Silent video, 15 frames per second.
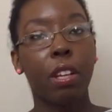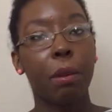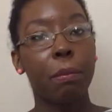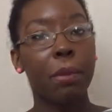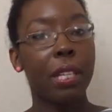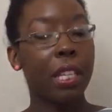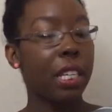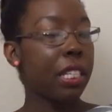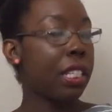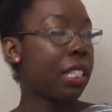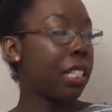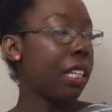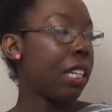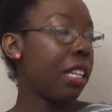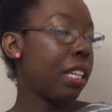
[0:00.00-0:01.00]
I'm
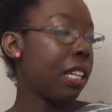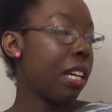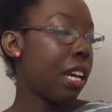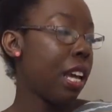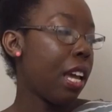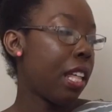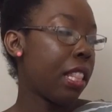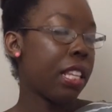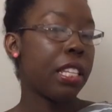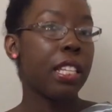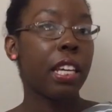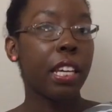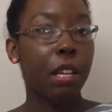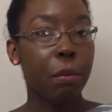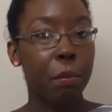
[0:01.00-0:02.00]
guessing the
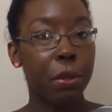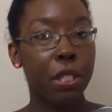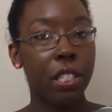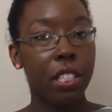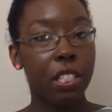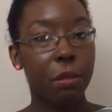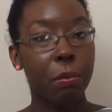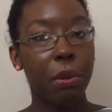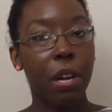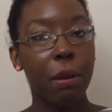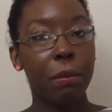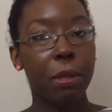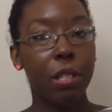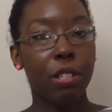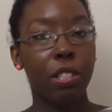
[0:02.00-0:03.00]
second book is
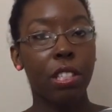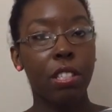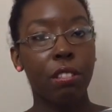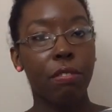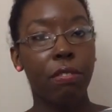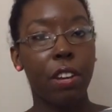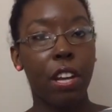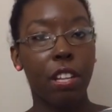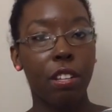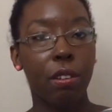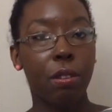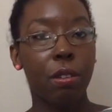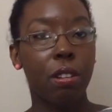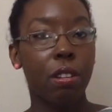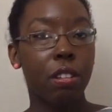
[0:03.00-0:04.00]
probably going to
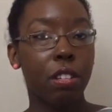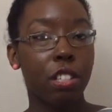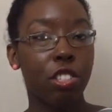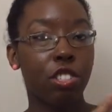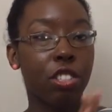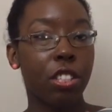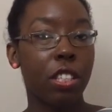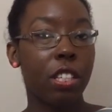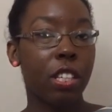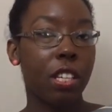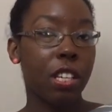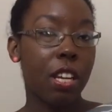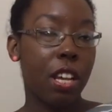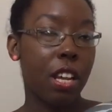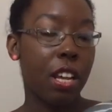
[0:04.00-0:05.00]
follow Lara
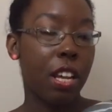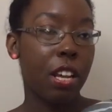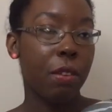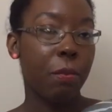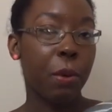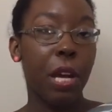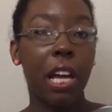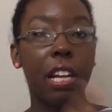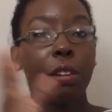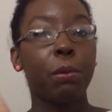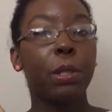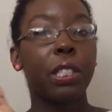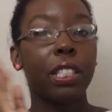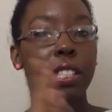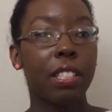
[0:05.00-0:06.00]
Jean, and well, I
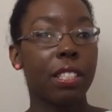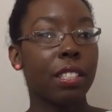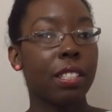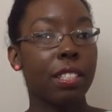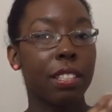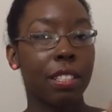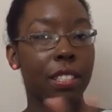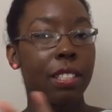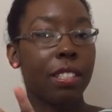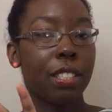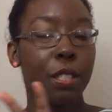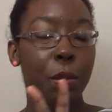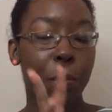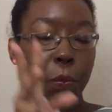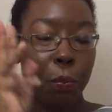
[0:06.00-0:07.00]
don't want to
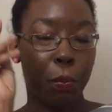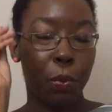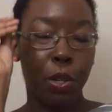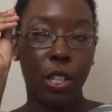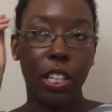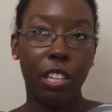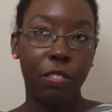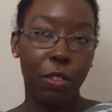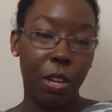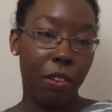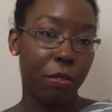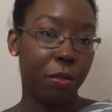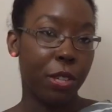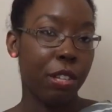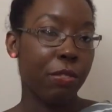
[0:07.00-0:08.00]
spoil it if you
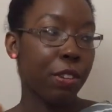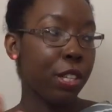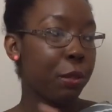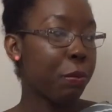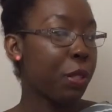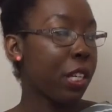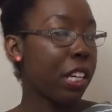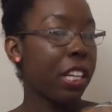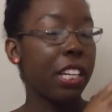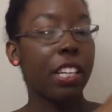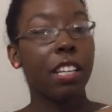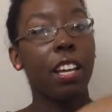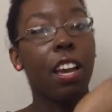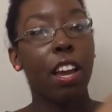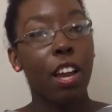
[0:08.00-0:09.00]
haven't read the first book,
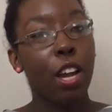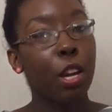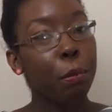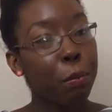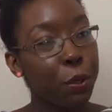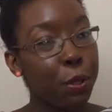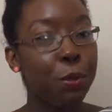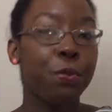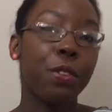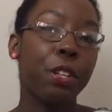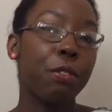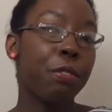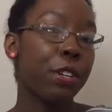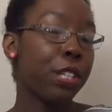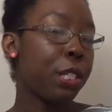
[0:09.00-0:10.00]
and her boo
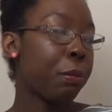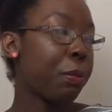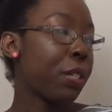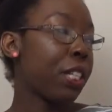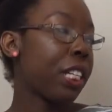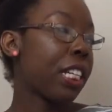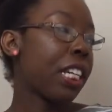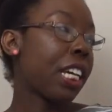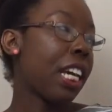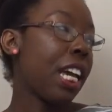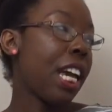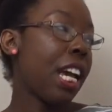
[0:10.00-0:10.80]
from the first book